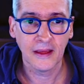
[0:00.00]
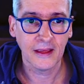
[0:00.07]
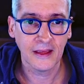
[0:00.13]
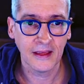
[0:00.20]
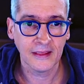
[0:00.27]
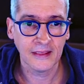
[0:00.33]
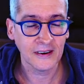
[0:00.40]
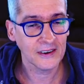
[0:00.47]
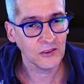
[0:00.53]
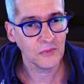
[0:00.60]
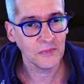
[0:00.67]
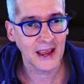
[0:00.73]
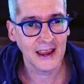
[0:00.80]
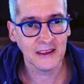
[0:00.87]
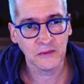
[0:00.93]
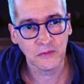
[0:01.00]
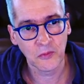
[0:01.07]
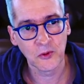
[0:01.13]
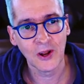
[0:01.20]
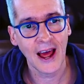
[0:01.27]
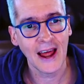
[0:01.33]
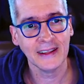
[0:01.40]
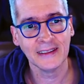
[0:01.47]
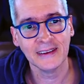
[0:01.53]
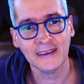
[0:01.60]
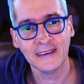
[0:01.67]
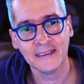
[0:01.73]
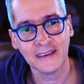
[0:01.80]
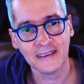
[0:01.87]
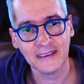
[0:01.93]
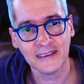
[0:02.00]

and the reason behind its popularity is that